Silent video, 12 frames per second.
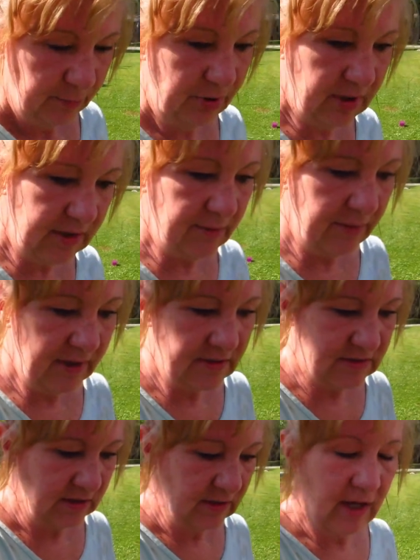Pretty
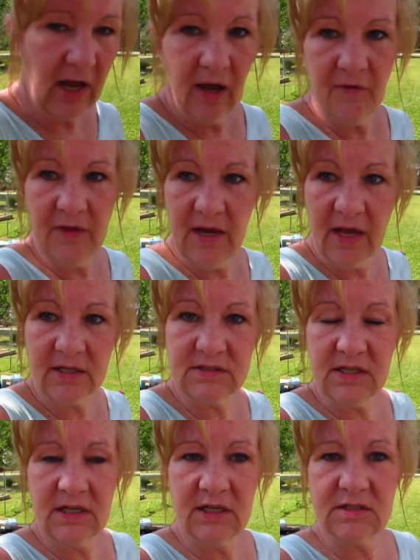amazing. Now, the
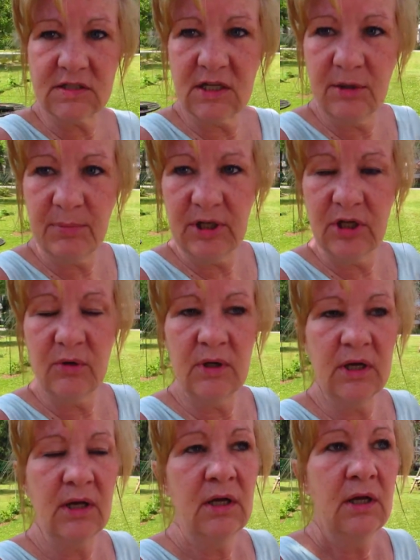next thing he's going to be
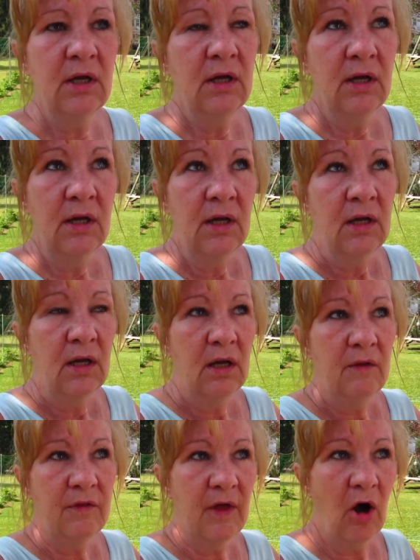doing,
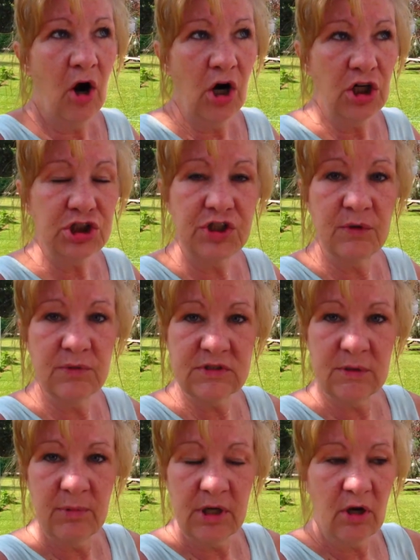the arch that was
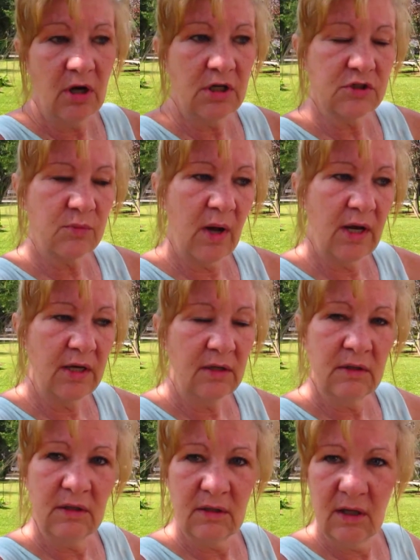in my daughter's wedding,
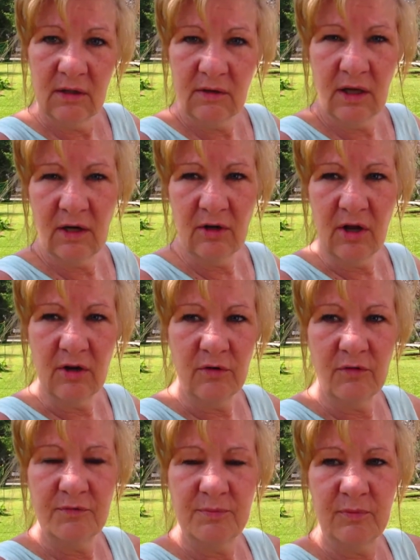I don't know,
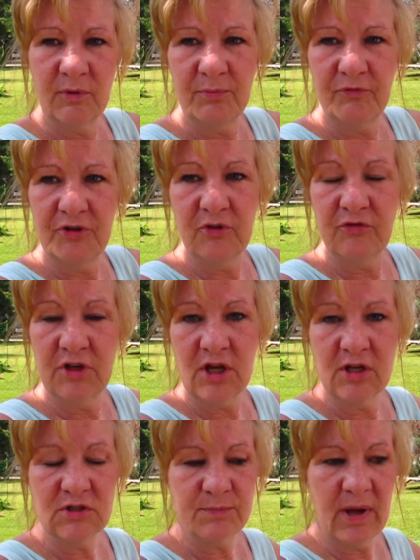a few
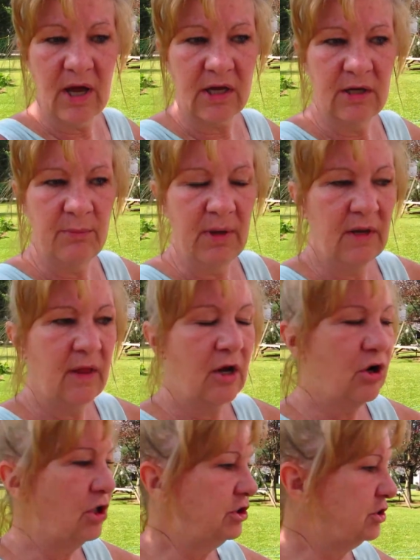videos back he made
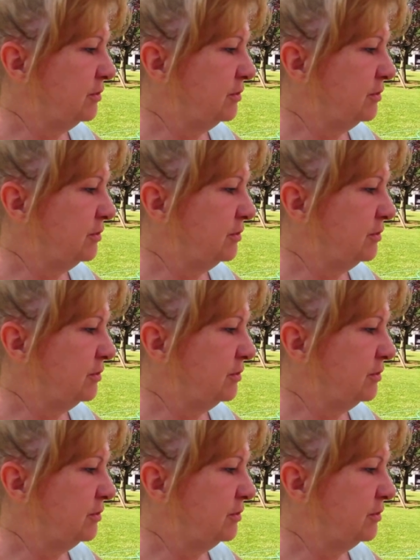that arch.